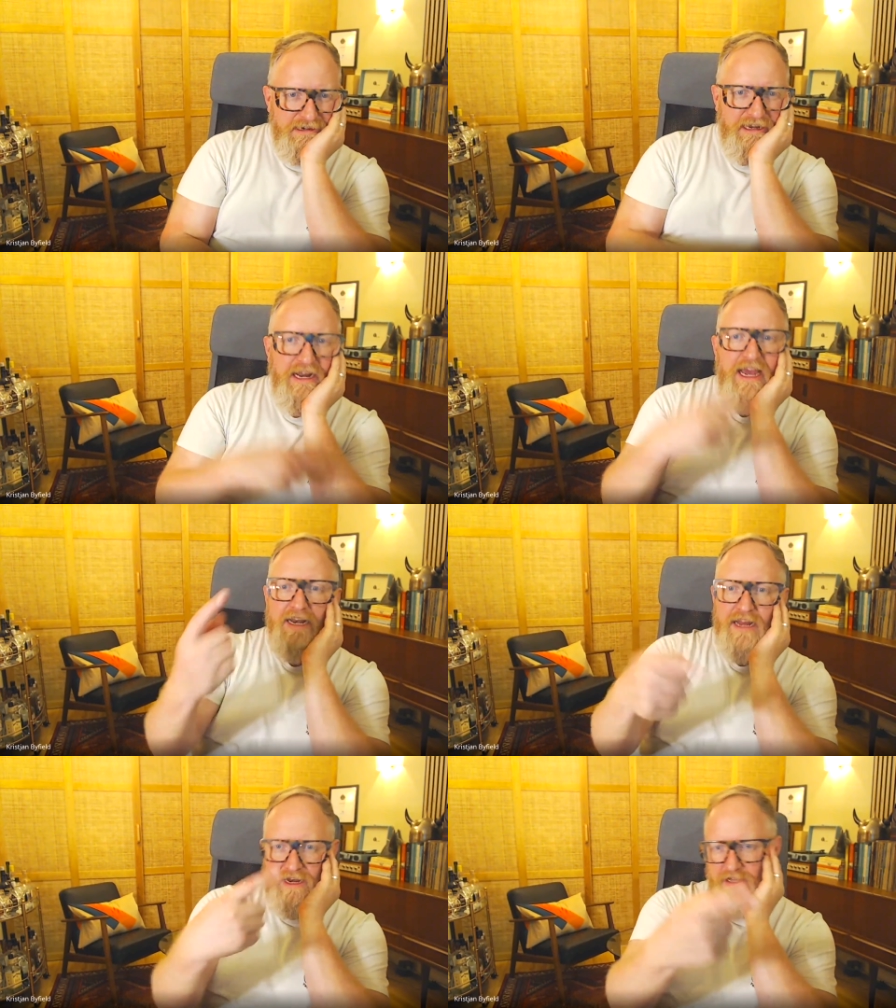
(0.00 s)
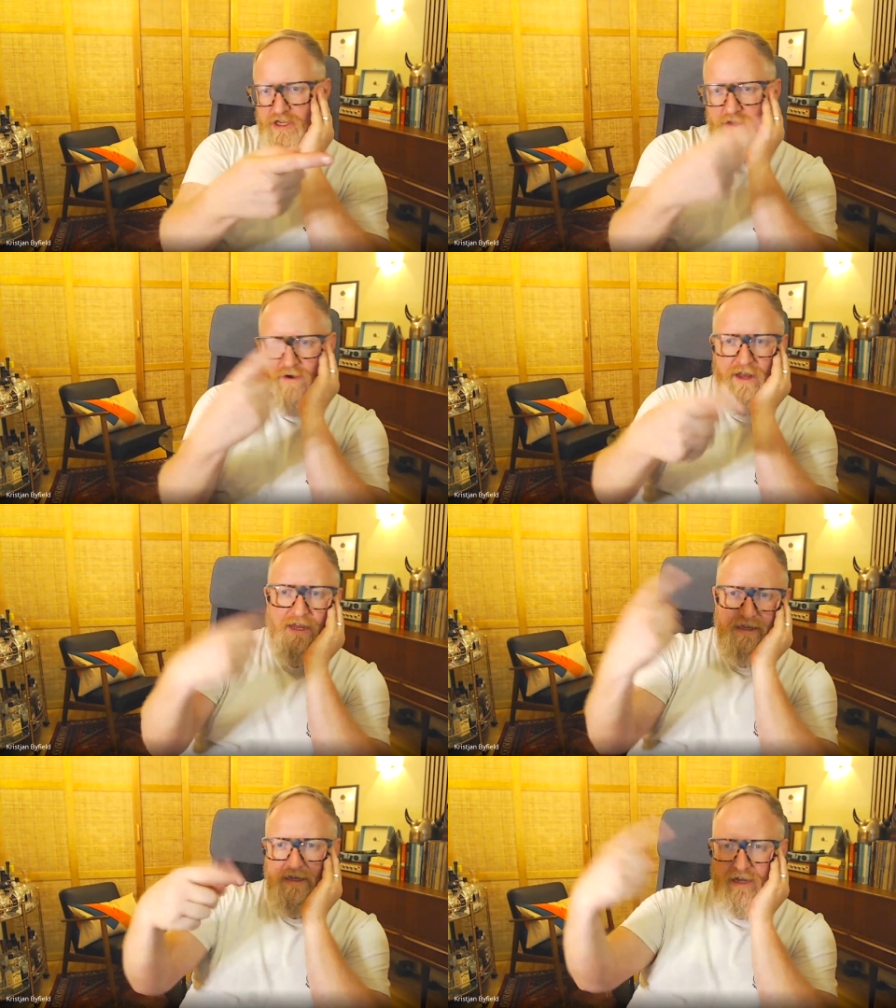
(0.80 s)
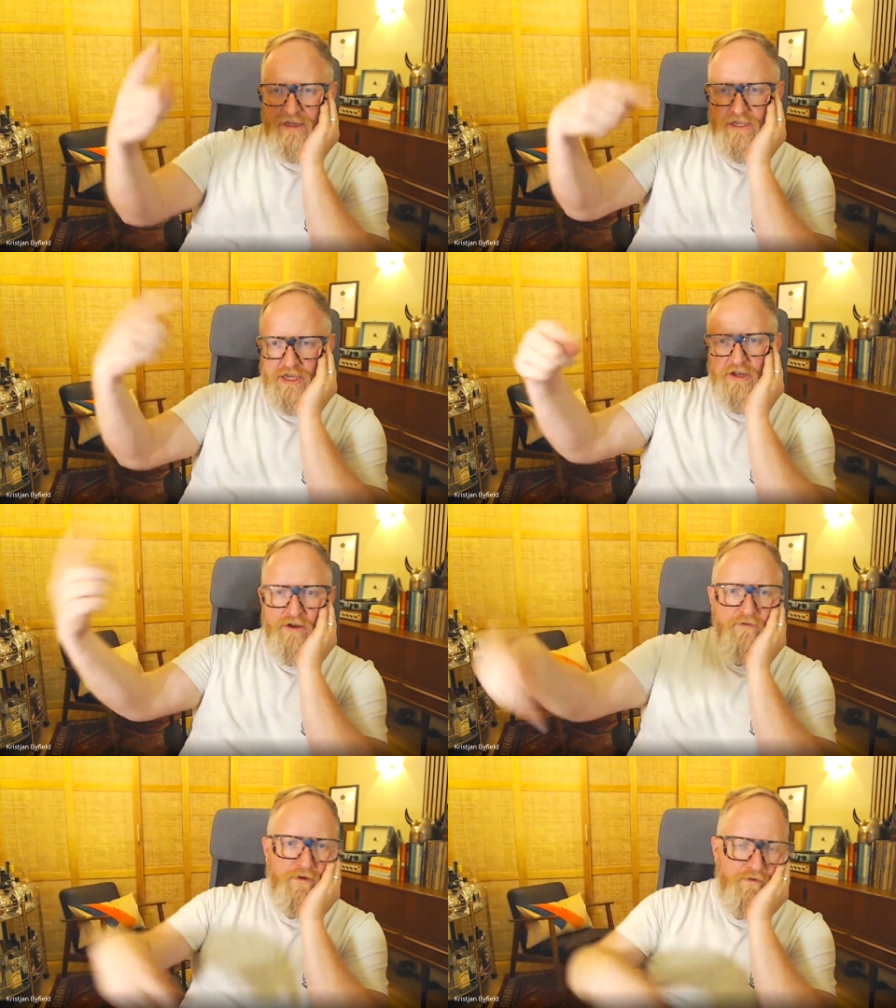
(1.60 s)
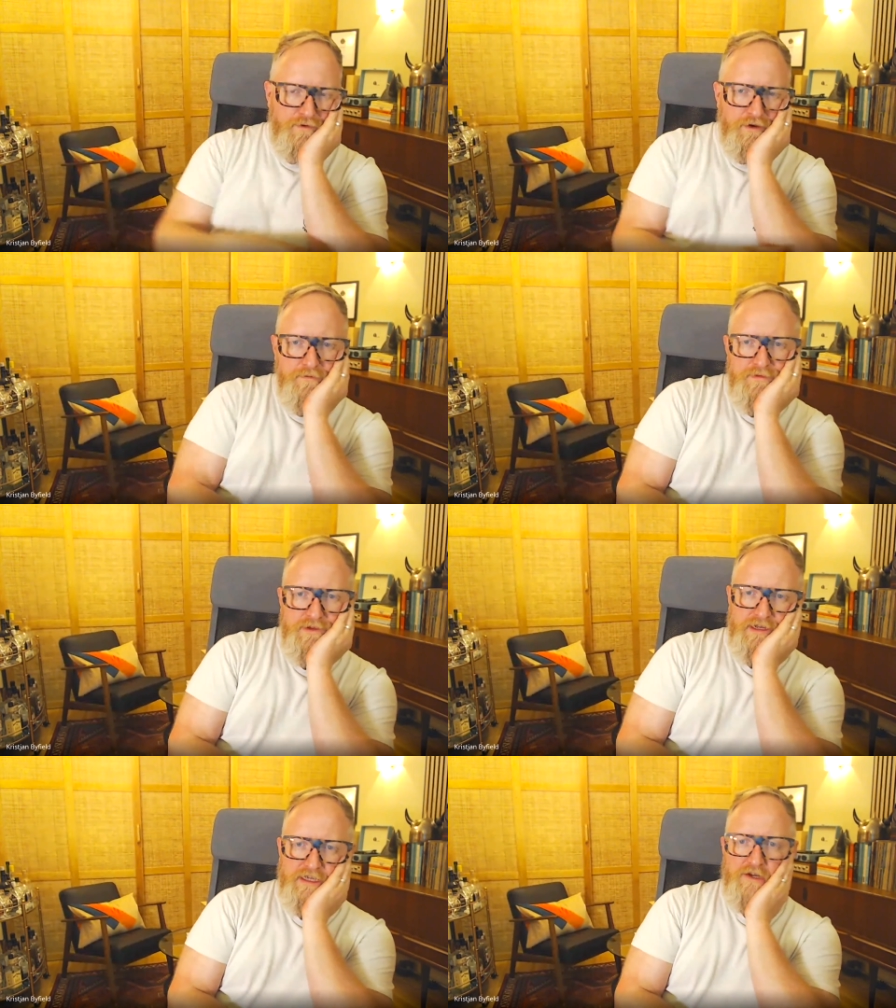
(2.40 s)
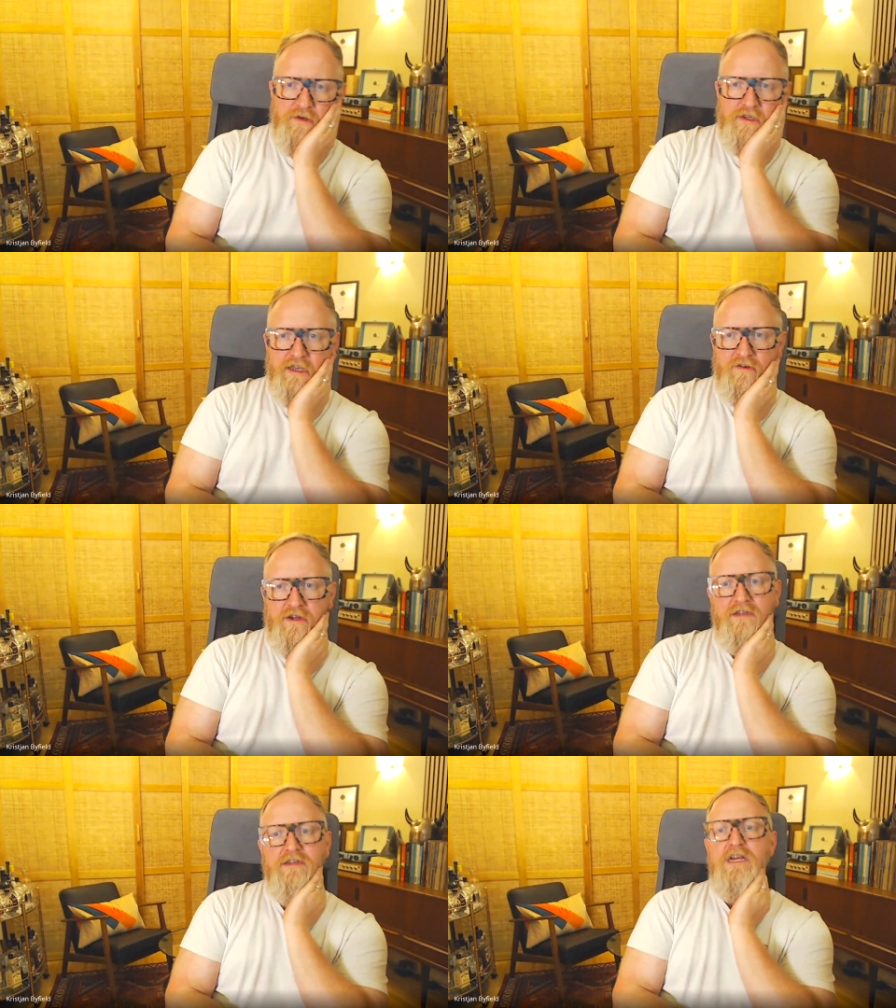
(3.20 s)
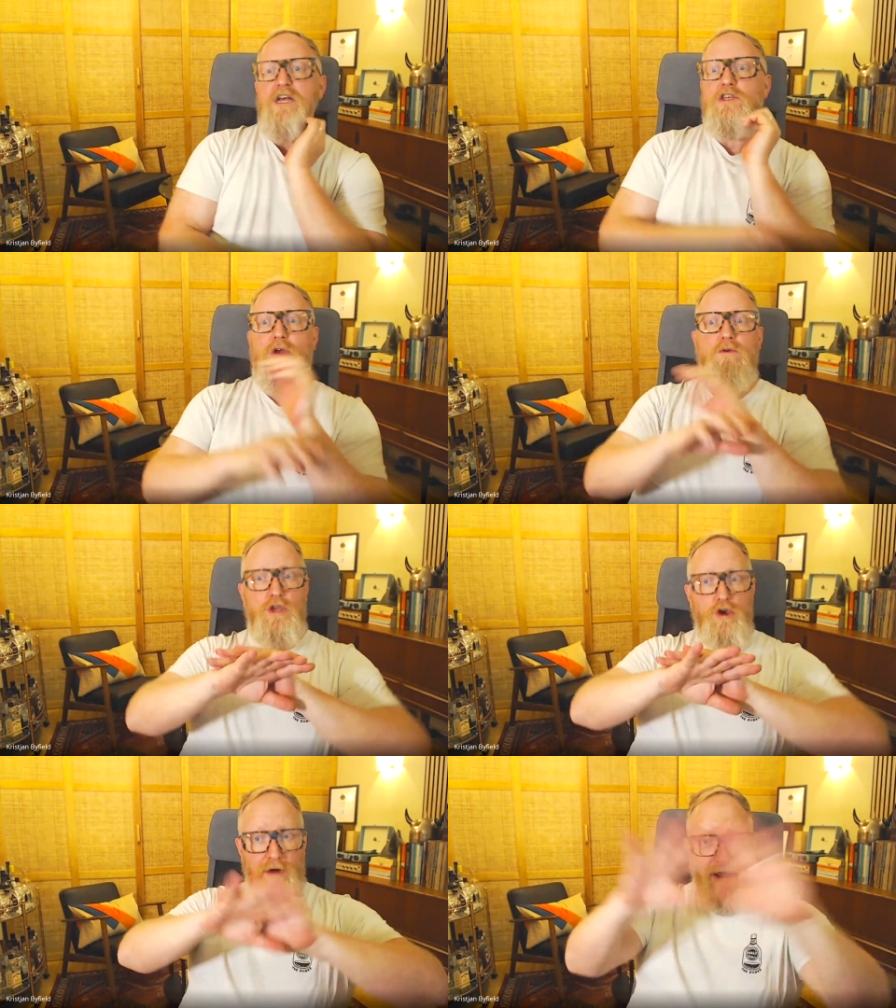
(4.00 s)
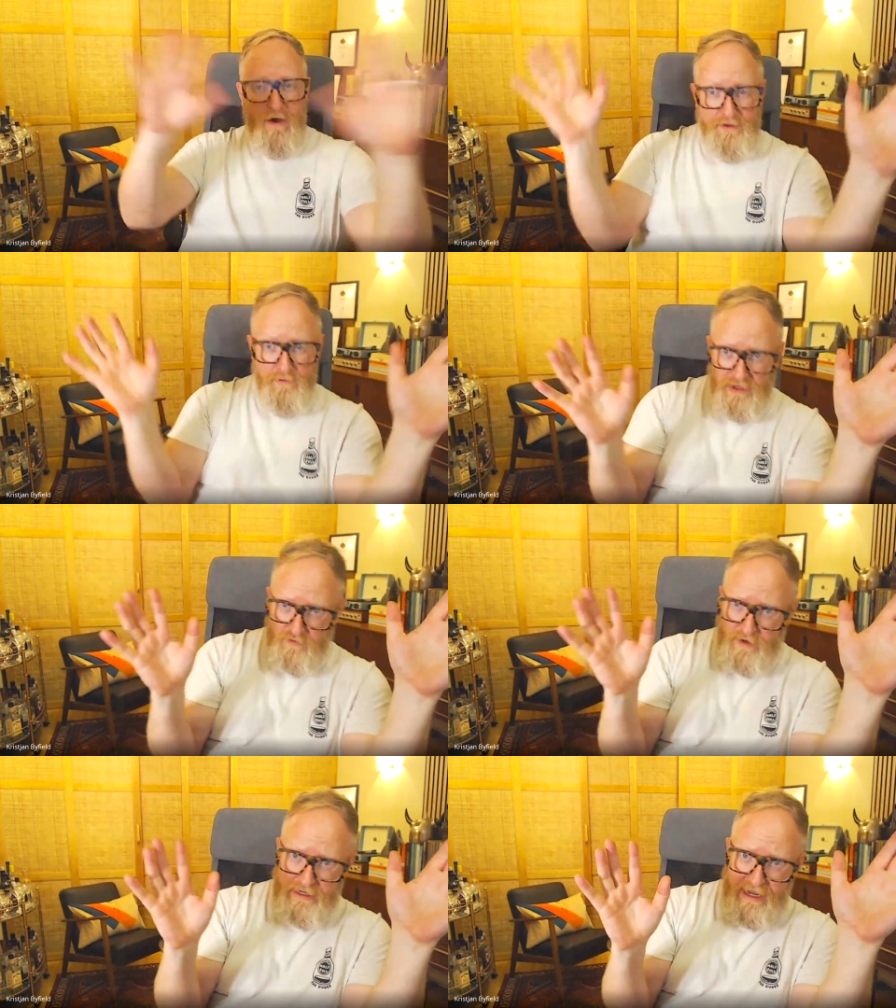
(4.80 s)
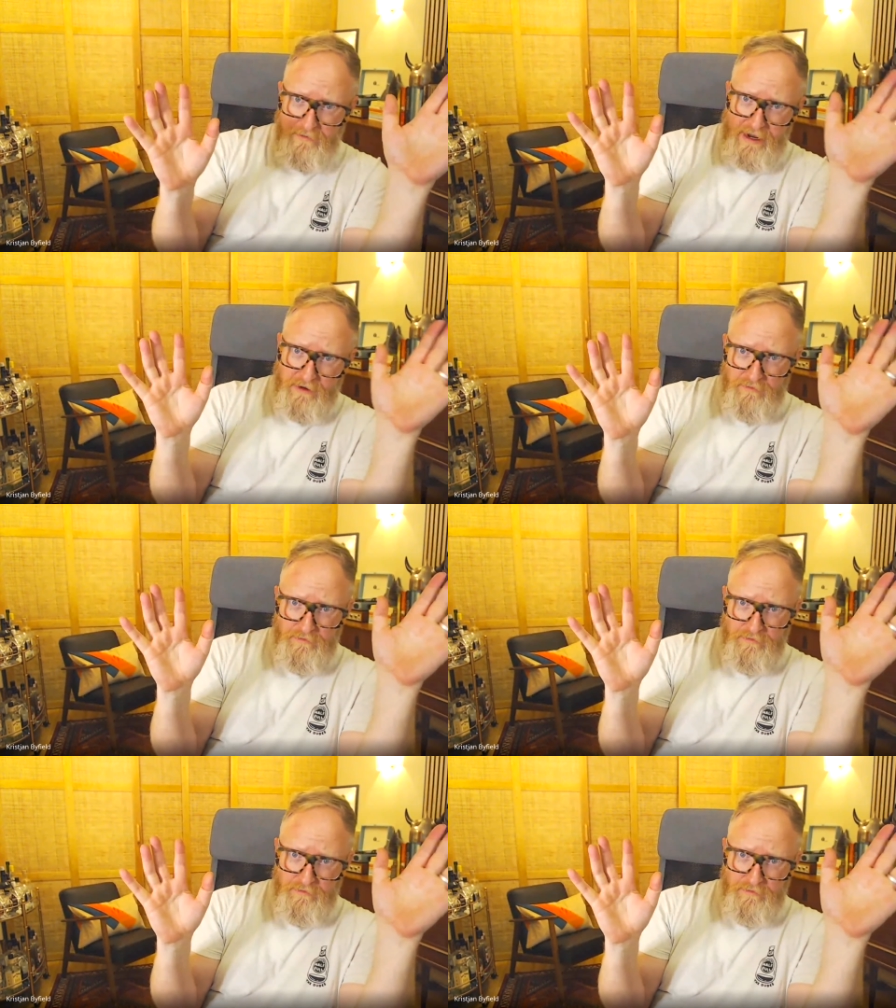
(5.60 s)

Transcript: And as you highlighted, like the turnover of rooms and et cetera, et cetera. So you're out of the rent-to-rent game now.